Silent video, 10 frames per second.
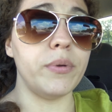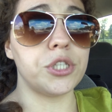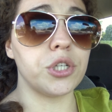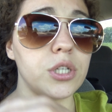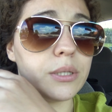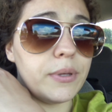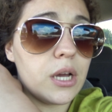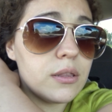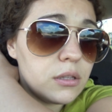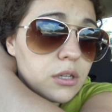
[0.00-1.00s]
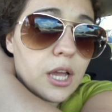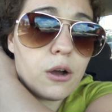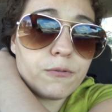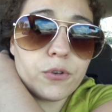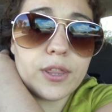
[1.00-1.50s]
Be sure to be on the
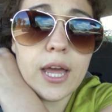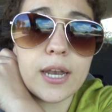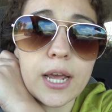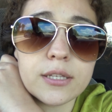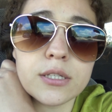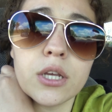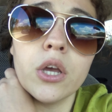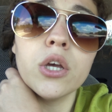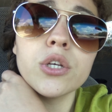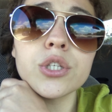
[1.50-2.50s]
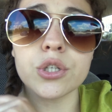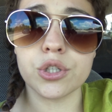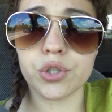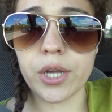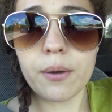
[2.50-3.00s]
lookout for that next
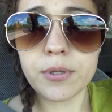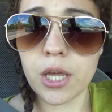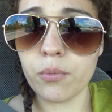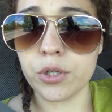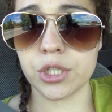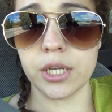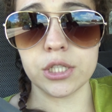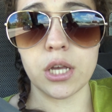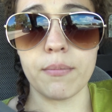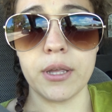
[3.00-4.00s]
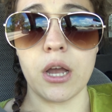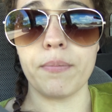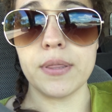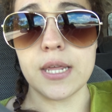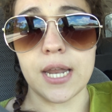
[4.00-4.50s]
surgery update, which is coming up
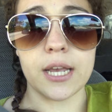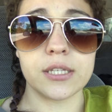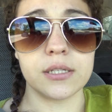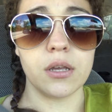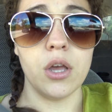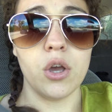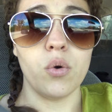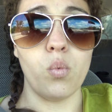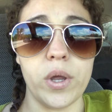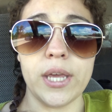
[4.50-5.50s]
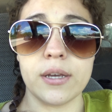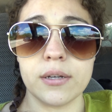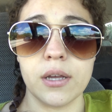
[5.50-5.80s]
in the next week.